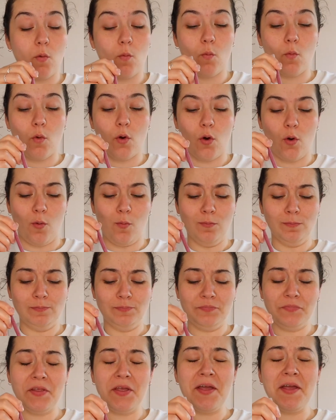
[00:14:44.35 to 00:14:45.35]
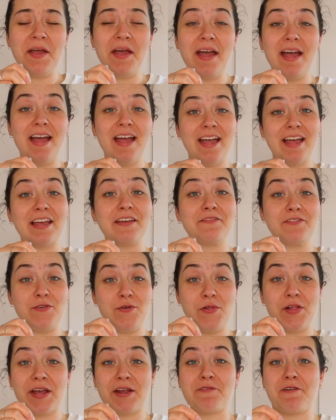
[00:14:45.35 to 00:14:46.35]
Whoa. If
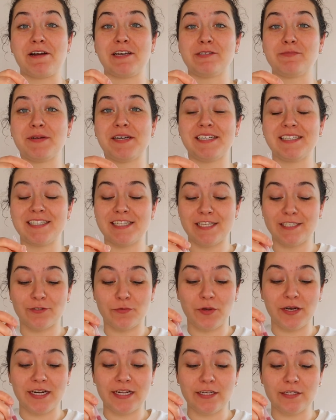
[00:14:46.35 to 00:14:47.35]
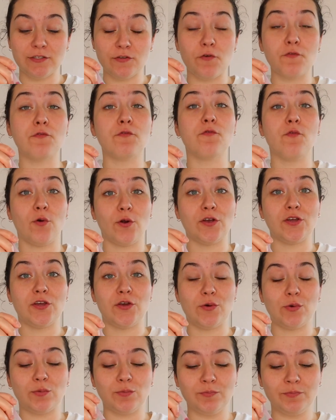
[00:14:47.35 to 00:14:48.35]
you like raspberries, this one is for
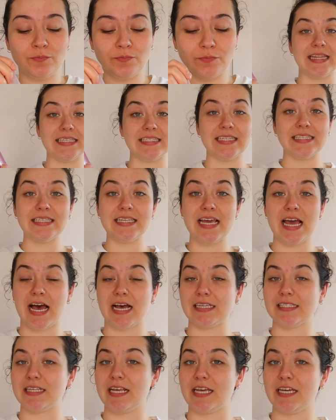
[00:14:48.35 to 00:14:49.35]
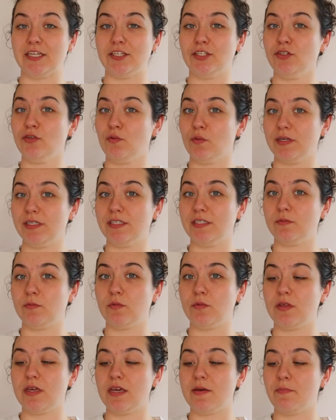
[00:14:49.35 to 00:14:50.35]
you. This is the Açai Twist
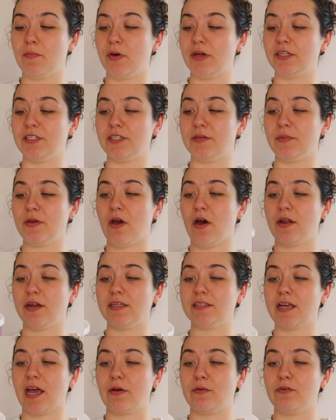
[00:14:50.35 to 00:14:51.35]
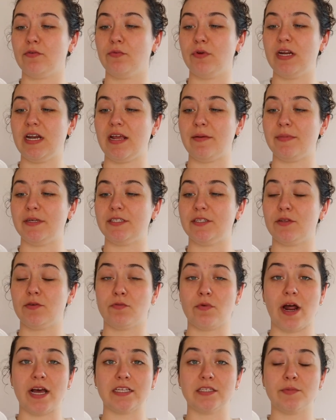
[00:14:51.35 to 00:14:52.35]
smoothie, but to be honest, I would rename it to the
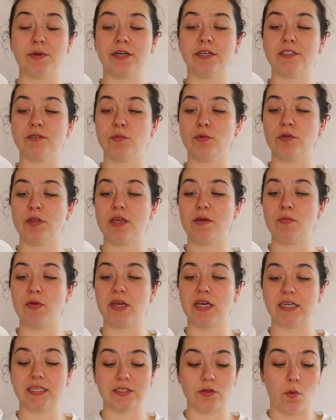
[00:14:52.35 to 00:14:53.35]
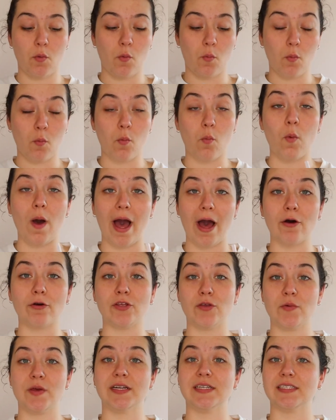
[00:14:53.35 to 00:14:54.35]
raspberry smoothie because wow,
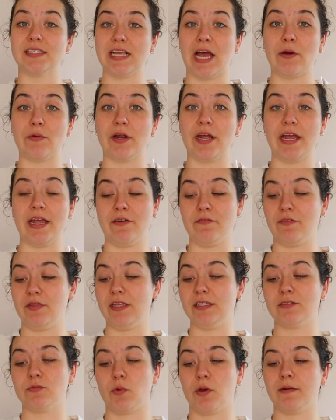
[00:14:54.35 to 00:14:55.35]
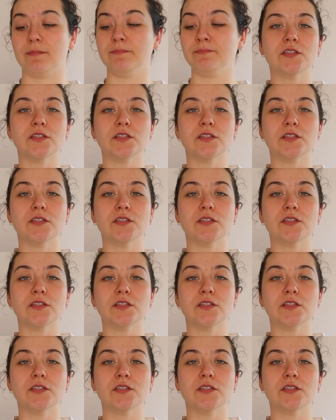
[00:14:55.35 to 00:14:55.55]
you get a sour hit in this one.